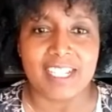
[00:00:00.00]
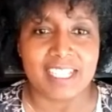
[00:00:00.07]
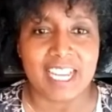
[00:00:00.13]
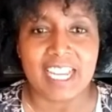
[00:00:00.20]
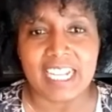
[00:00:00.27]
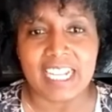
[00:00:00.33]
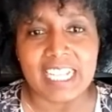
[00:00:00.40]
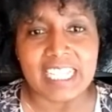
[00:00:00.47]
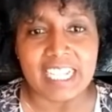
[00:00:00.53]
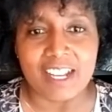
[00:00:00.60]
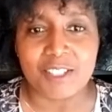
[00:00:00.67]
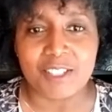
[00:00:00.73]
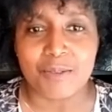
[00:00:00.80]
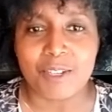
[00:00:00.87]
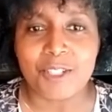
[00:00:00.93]
It's like anything
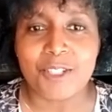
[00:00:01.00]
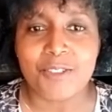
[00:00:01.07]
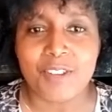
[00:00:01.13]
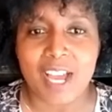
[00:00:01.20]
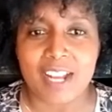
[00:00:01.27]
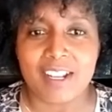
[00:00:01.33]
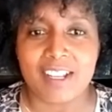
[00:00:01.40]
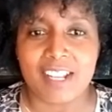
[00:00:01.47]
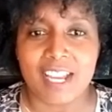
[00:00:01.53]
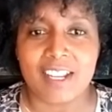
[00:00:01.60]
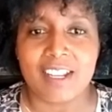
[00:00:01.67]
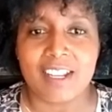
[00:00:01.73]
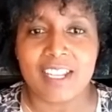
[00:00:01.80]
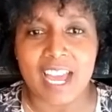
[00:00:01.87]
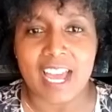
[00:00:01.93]
else. Once you kind of like
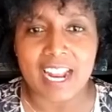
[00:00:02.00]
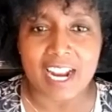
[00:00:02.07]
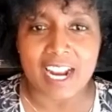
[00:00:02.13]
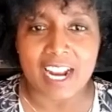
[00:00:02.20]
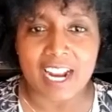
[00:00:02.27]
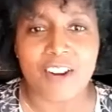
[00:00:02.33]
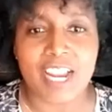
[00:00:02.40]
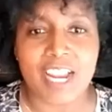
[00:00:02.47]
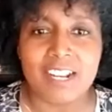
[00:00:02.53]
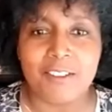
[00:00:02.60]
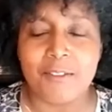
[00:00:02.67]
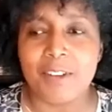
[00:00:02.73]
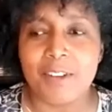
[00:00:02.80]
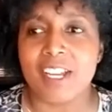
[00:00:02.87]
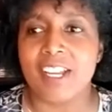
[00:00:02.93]
got out of your head
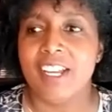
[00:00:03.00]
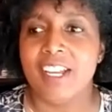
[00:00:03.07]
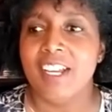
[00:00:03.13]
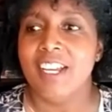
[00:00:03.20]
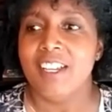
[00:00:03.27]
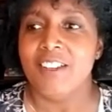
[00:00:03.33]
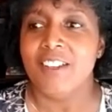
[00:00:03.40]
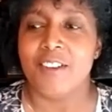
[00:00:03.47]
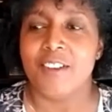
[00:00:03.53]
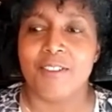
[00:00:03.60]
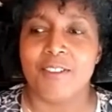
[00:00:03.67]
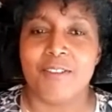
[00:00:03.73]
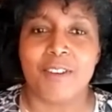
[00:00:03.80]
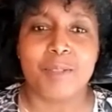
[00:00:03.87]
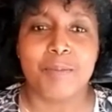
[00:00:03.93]
and went, the
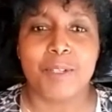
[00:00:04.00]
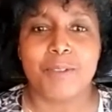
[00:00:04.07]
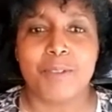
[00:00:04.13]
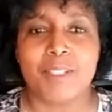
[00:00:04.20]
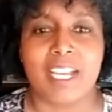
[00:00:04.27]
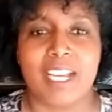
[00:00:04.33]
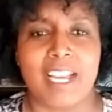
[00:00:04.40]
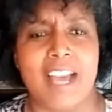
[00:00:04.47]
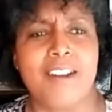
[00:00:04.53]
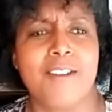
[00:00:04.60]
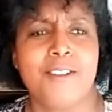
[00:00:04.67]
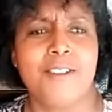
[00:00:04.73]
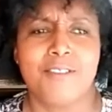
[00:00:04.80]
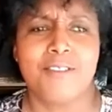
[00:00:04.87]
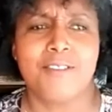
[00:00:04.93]
first book was like, I don't
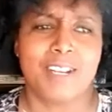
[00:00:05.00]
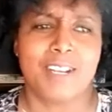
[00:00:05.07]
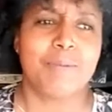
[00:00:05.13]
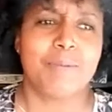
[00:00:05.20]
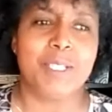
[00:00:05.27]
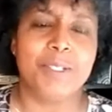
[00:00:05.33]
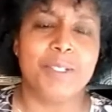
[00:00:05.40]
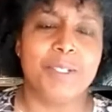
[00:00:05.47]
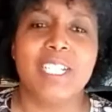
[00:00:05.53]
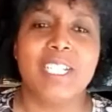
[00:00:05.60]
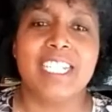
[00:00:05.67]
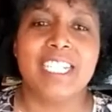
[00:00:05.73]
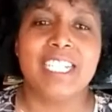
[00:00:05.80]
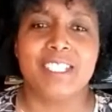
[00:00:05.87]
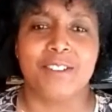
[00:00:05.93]
know if I should be doing
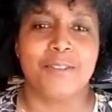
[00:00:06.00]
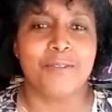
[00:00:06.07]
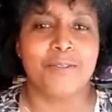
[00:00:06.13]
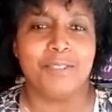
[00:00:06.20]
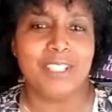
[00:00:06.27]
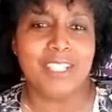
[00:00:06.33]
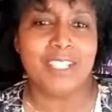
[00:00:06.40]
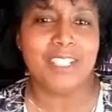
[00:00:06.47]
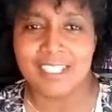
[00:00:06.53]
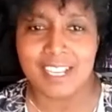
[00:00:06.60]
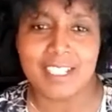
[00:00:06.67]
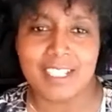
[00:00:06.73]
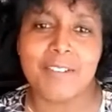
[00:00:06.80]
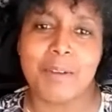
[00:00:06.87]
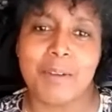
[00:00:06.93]
this, and this
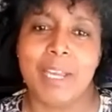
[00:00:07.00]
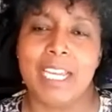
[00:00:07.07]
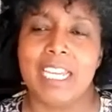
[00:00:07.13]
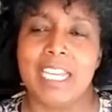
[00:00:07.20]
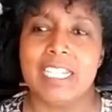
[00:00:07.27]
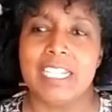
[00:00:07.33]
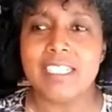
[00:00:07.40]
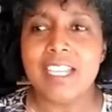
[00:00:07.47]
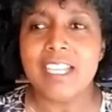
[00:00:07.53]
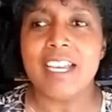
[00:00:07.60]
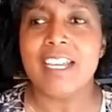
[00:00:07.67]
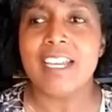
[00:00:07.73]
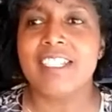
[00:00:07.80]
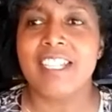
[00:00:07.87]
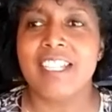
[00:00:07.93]
doesn't even make any
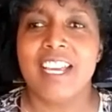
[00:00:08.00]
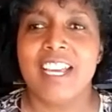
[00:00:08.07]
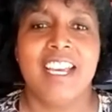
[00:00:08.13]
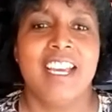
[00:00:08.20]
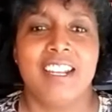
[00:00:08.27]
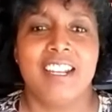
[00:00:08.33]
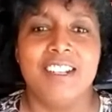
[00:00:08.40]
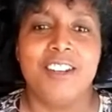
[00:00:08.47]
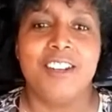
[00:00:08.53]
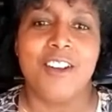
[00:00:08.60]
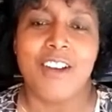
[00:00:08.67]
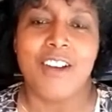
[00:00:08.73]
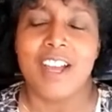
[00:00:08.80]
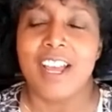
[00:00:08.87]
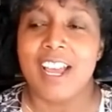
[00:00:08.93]
sense. And,
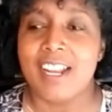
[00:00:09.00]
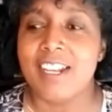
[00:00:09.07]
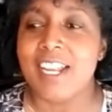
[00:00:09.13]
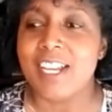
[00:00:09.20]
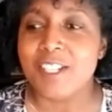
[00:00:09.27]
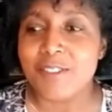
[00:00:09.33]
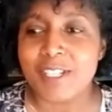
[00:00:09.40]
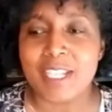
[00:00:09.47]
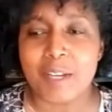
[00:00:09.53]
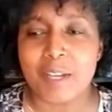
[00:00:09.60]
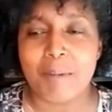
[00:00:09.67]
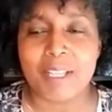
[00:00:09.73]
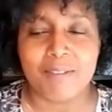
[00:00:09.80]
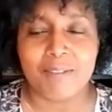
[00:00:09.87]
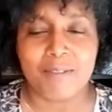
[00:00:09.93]
and the interesting thing
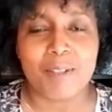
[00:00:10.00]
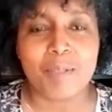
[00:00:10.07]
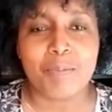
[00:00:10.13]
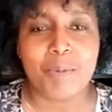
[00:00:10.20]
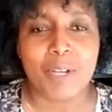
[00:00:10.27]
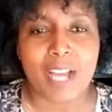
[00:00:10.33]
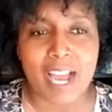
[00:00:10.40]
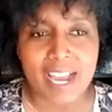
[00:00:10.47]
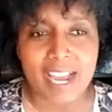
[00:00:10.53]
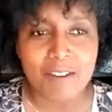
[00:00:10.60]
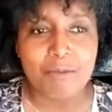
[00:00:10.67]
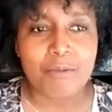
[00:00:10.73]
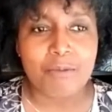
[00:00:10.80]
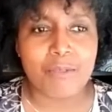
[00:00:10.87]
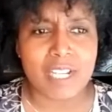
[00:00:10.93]
about the first book, I
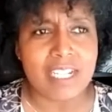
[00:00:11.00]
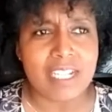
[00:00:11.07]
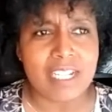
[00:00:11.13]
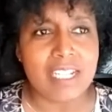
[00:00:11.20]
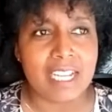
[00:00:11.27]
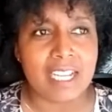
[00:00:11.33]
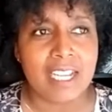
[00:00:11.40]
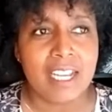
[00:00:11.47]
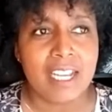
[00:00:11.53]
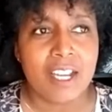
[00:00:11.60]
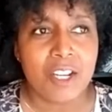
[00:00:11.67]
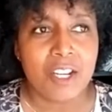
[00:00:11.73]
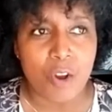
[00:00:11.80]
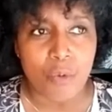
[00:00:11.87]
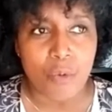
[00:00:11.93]
had written it,
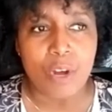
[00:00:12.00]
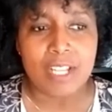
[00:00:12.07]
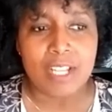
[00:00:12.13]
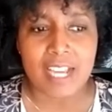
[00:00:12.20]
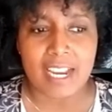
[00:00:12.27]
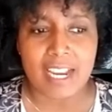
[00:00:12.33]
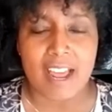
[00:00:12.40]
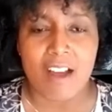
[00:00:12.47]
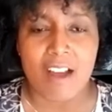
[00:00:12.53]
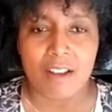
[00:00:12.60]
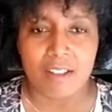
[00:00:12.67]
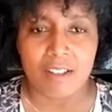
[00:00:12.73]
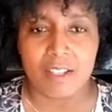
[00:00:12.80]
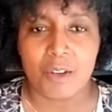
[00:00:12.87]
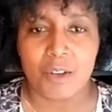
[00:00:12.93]
once I got
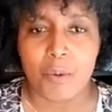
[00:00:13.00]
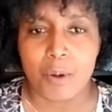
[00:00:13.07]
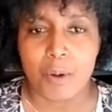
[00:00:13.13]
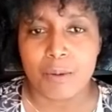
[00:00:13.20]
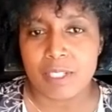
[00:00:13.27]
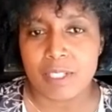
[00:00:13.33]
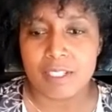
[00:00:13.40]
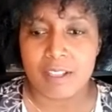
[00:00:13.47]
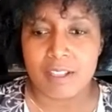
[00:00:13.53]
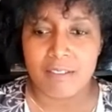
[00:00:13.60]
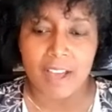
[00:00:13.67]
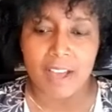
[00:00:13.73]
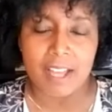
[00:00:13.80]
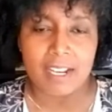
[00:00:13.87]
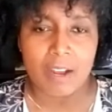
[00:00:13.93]
all of the quotes and stuff
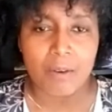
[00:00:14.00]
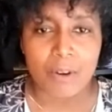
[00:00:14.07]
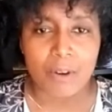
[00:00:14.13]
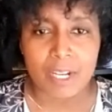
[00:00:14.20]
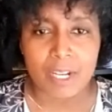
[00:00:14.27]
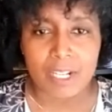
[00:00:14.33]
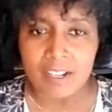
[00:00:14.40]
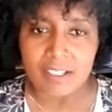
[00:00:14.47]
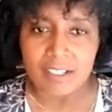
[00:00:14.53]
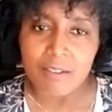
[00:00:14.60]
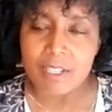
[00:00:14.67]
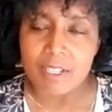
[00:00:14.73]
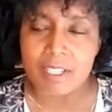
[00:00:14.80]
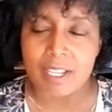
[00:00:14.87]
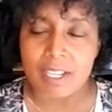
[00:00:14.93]
out and I organized
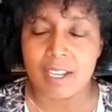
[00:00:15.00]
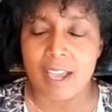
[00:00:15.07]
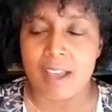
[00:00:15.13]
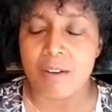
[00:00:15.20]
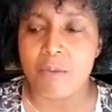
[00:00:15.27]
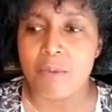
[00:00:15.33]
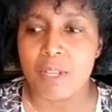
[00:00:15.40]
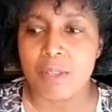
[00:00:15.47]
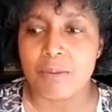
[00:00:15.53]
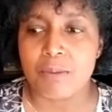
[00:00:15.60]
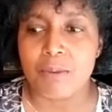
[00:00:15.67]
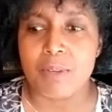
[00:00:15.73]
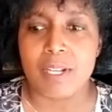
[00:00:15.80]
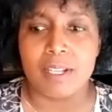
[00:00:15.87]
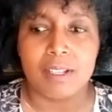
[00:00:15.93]
everything and kind of went
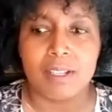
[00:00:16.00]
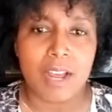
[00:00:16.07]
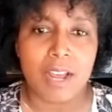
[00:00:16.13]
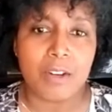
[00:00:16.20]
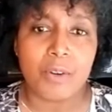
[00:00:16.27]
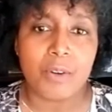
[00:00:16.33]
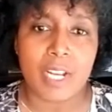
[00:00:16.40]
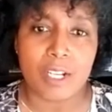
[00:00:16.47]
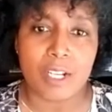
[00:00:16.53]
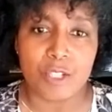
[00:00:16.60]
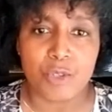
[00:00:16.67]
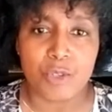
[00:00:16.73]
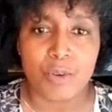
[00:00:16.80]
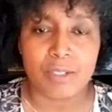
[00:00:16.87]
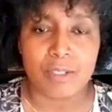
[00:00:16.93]
through it and kind of created
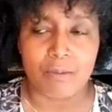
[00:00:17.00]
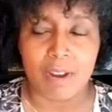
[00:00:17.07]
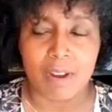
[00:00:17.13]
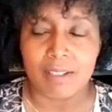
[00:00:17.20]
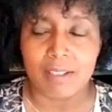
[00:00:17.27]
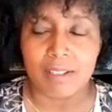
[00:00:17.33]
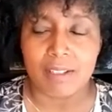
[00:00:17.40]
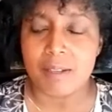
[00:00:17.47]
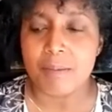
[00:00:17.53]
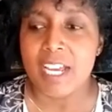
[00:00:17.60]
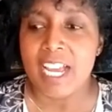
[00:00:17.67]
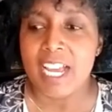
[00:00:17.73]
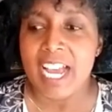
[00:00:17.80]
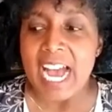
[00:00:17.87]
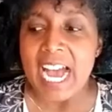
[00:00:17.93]
stories around them,
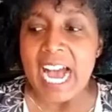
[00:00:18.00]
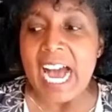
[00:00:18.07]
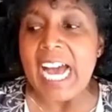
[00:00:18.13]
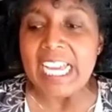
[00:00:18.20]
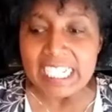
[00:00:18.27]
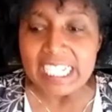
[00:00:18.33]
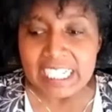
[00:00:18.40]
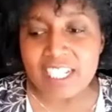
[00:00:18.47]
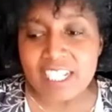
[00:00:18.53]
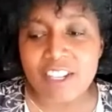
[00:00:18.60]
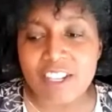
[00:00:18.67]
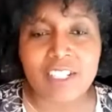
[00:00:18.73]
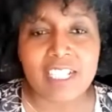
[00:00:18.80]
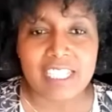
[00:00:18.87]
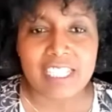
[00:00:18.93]
it
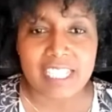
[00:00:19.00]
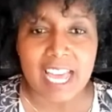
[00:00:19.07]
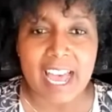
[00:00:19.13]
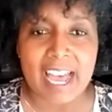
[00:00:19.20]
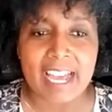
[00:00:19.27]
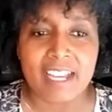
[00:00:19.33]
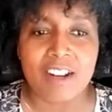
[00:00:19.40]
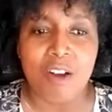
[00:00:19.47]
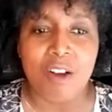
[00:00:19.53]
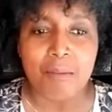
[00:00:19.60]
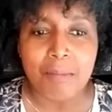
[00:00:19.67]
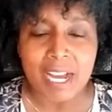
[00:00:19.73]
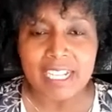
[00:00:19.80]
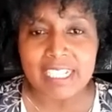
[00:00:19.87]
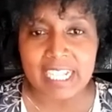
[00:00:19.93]
literally sat on
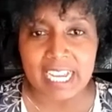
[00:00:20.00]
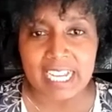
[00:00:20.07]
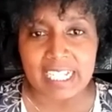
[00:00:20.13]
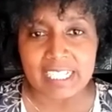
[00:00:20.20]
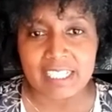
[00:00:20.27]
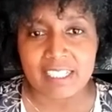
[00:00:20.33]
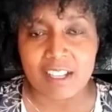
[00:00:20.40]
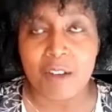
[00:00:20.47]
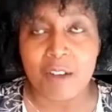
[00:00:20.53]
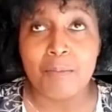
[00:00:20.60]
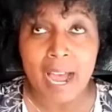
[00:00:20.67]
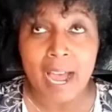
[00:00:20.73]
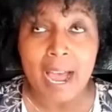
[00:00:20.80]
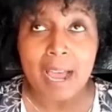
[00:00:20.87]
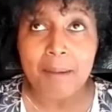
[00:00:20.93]
my desk,
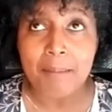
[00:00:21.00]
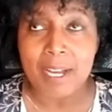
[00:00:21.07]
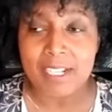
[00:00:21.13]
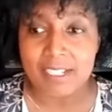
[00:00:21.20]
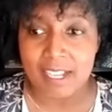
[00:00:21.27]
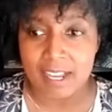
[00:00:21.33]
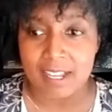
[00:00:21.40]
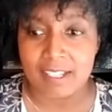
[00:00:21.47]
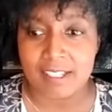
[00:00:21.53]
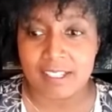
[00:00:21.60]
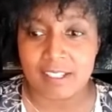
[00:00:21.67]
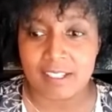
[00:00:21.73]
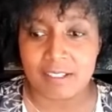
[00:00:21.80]
behind my desk.